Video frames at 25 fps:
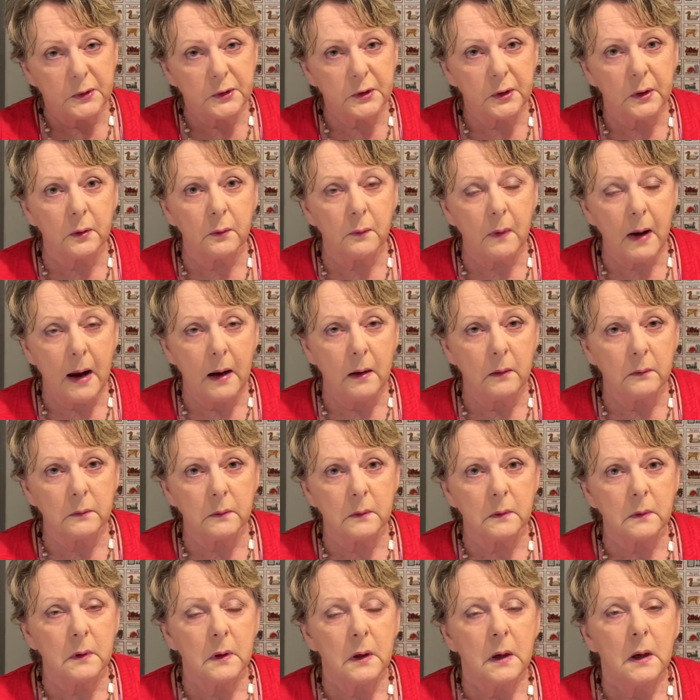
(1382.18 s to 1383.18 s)
it around
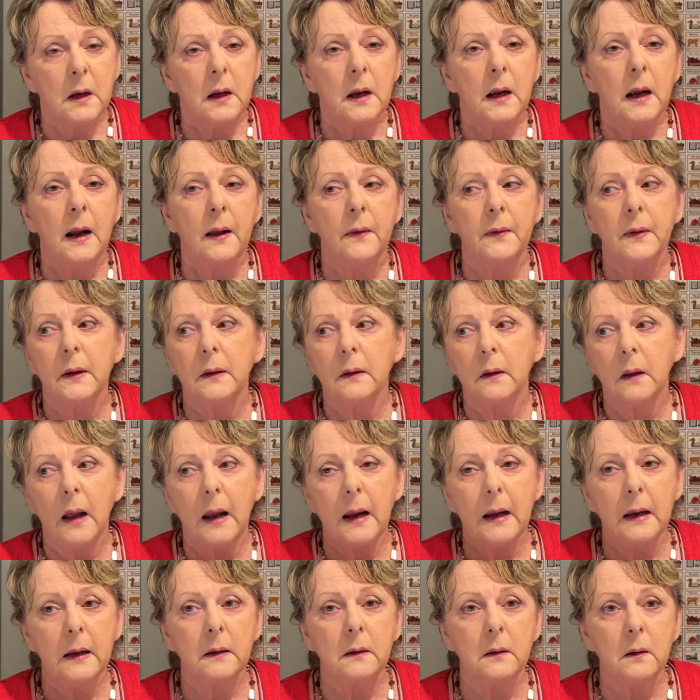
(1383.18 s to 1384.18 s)
and then lay
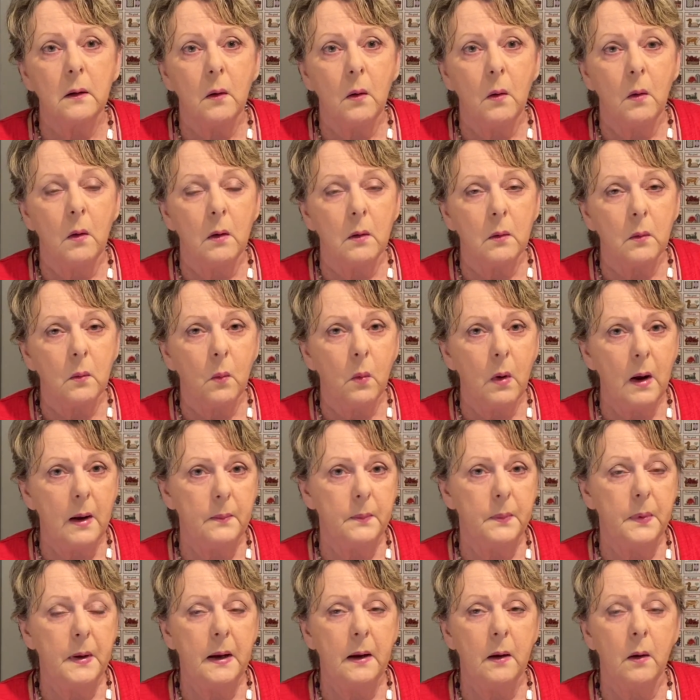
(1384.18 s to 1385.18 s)
it on
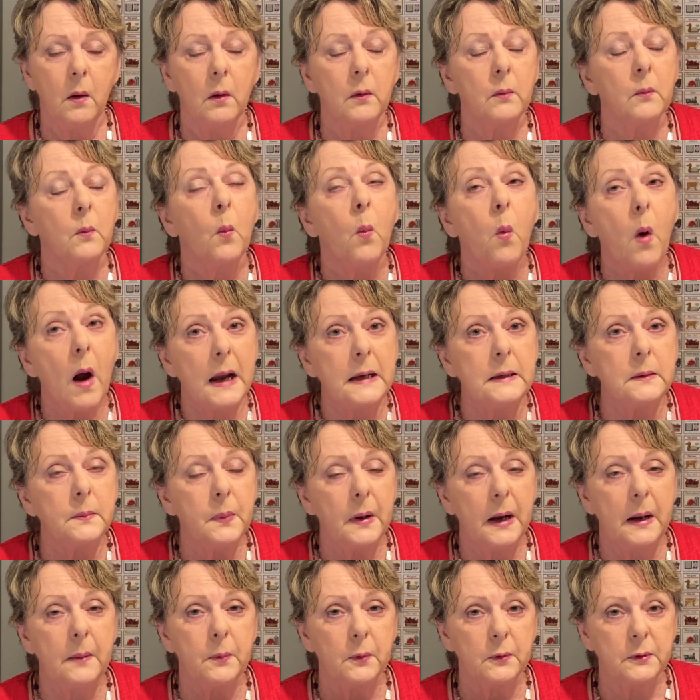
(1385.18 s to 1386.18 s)
white
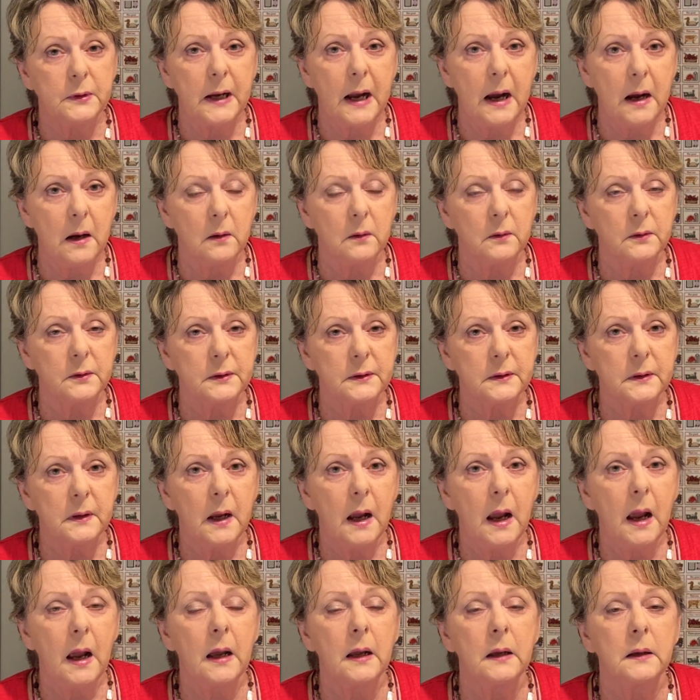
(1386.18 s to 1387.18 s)
paper towels
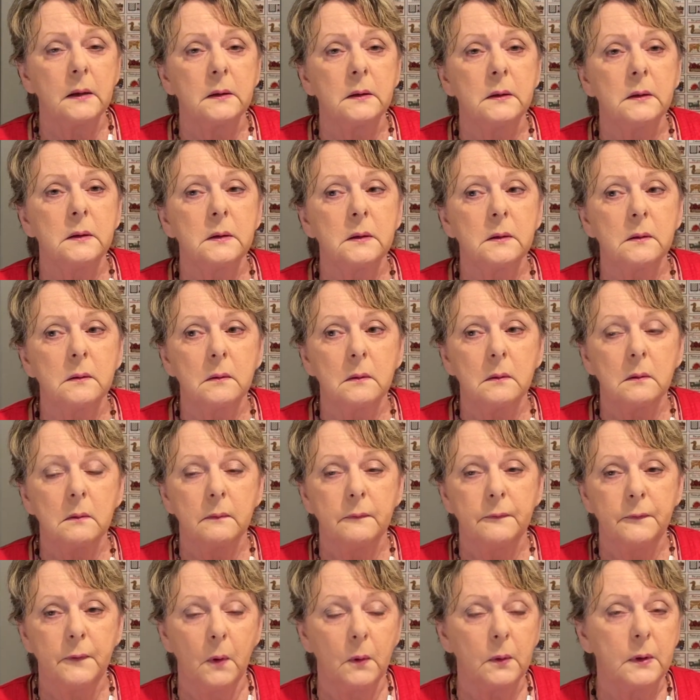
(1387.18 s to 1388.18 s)
and
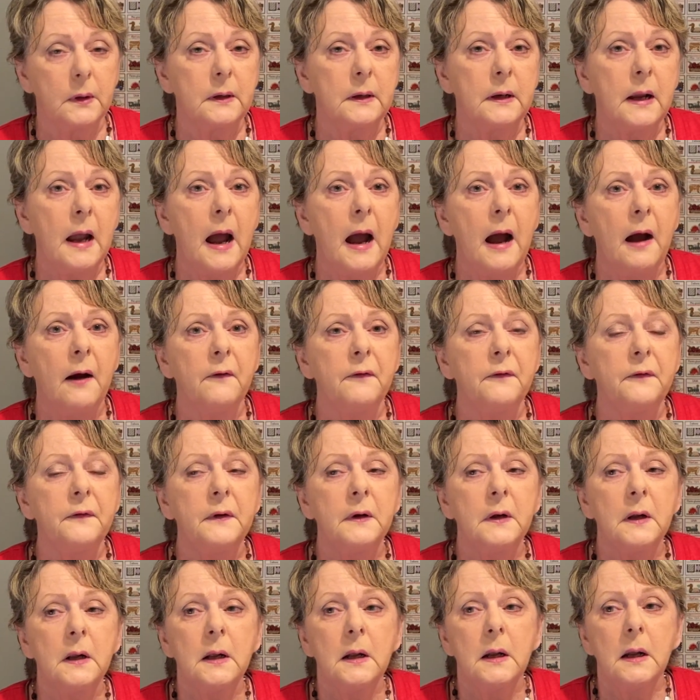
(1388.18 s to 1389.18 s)
fold it in half.
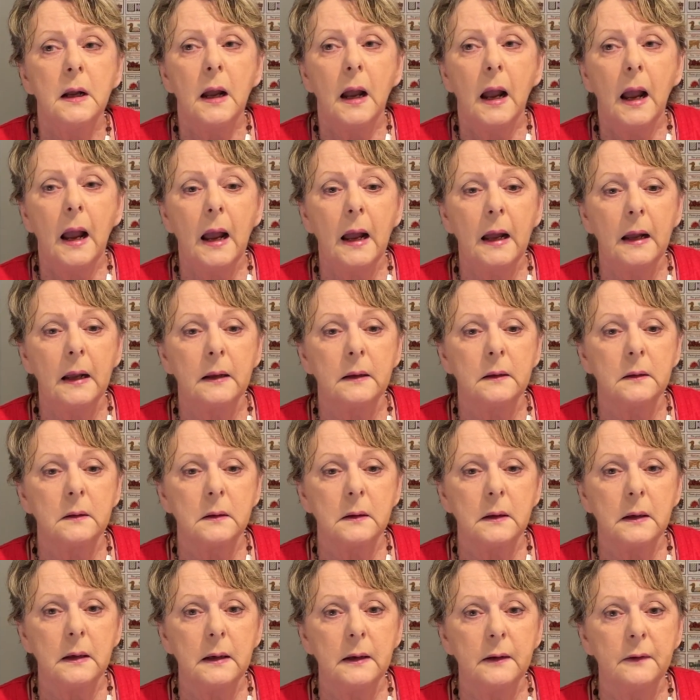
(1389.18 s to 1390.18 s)
And
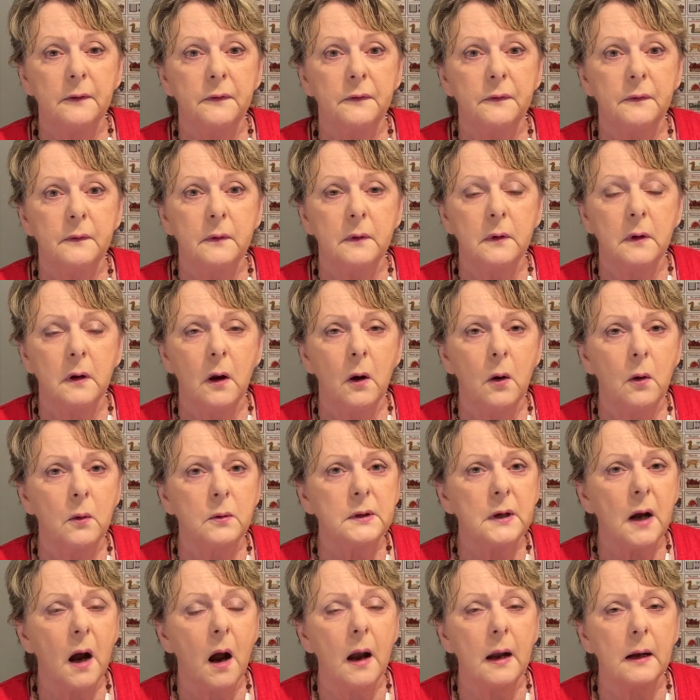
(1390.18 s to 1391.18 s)
if no
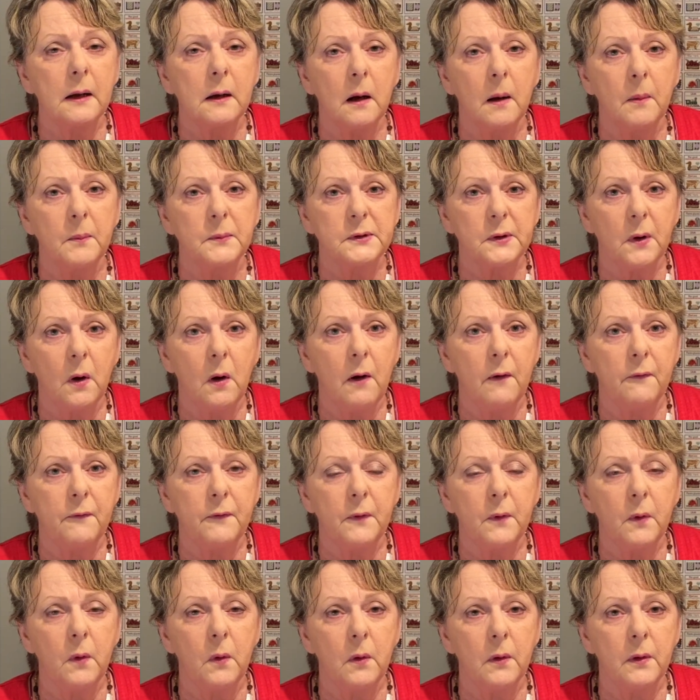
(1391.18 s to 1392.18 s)
dye comes off
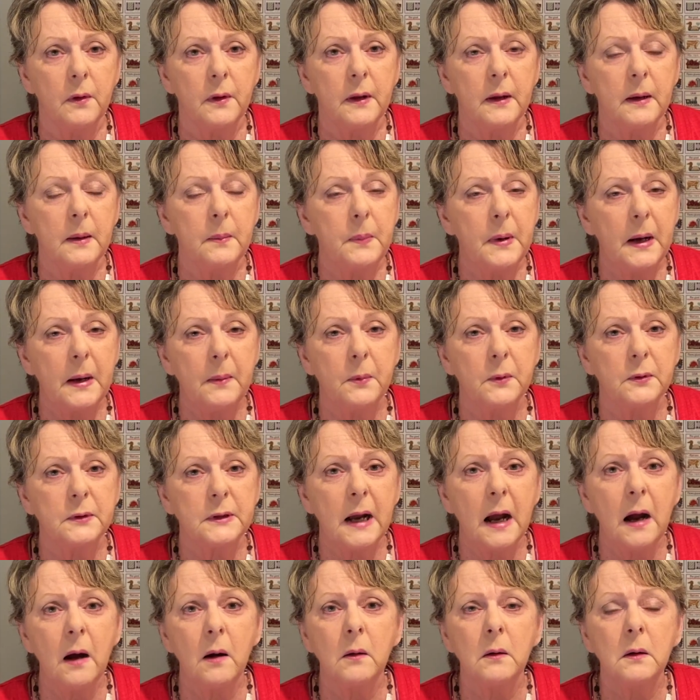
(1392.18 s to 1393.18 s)
on the paper
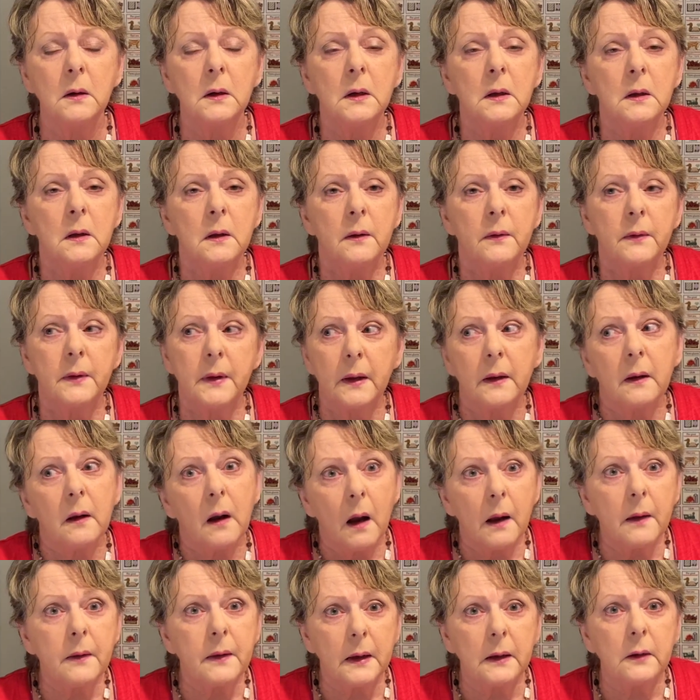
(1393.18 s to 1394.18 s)
towel, then I
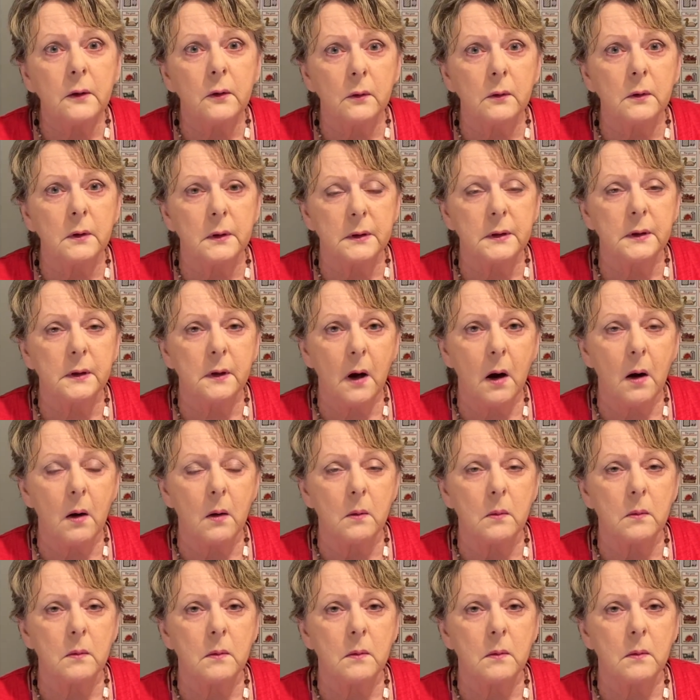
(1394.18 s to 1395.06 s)
think you're good to go.